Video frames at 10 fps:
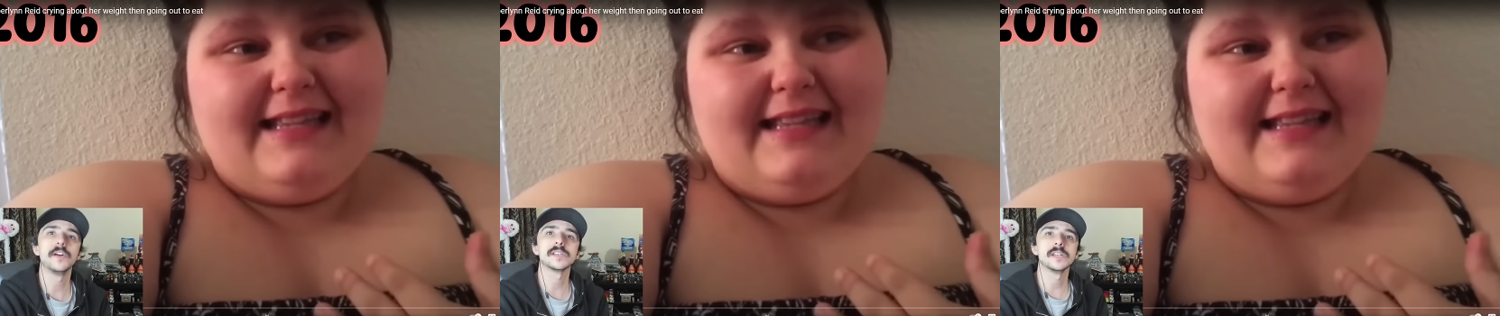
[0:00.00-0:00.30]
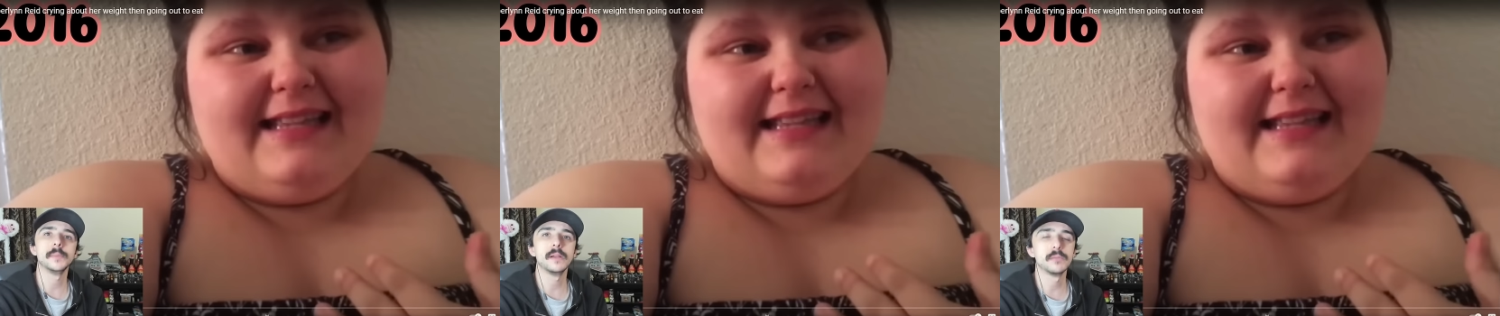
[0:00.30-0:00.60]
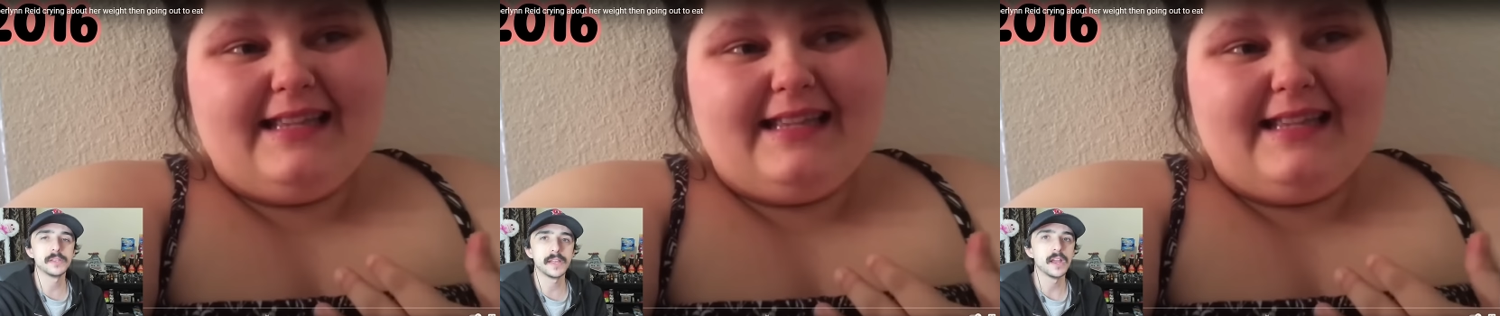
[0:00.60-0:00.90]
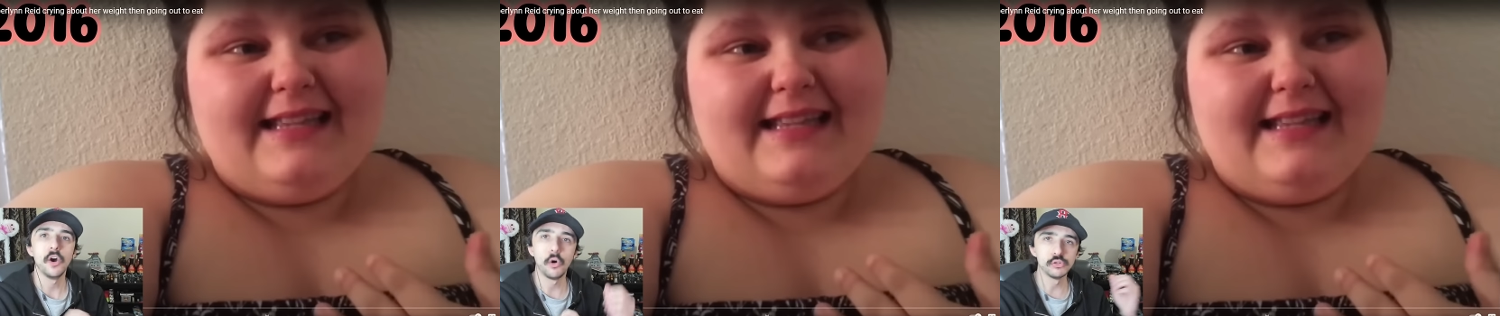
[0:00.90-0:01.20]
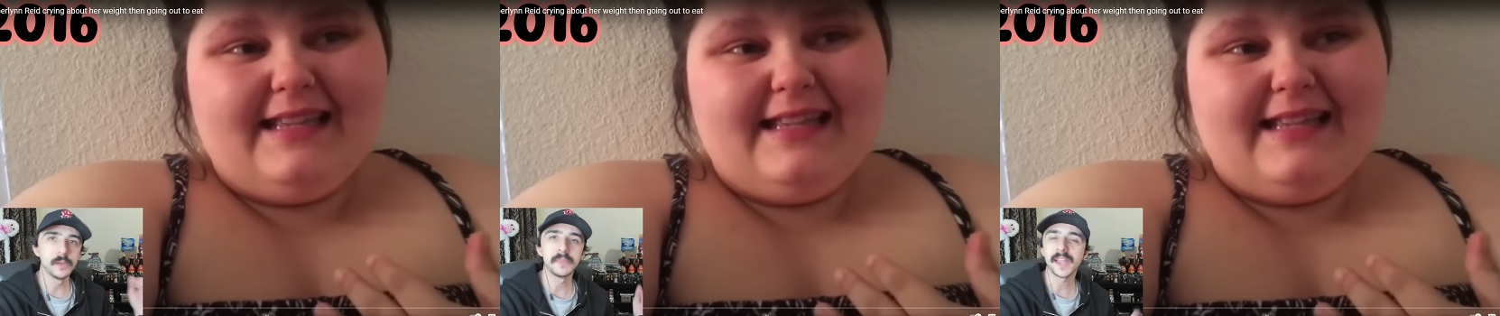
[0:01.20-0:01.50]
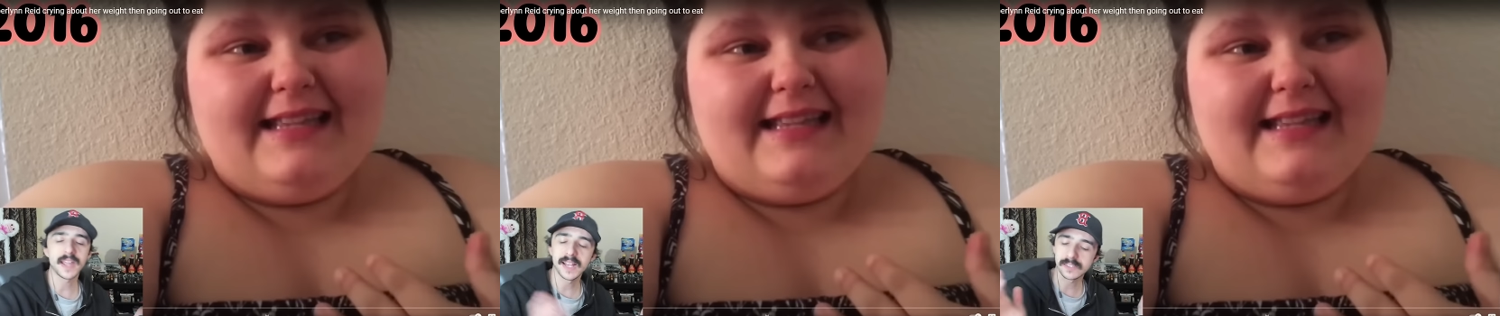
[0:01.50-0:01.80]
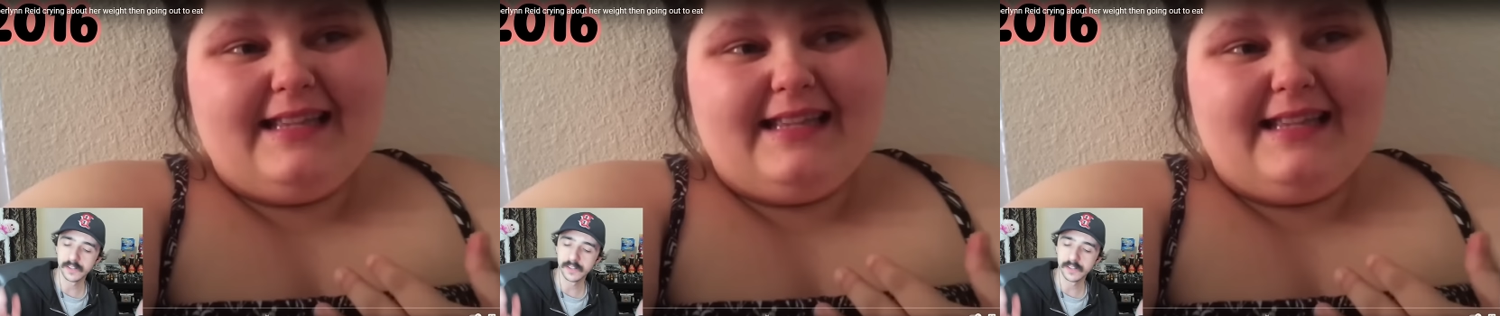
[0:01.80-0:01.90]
Speaker 1: is going to be able to like hold up that casket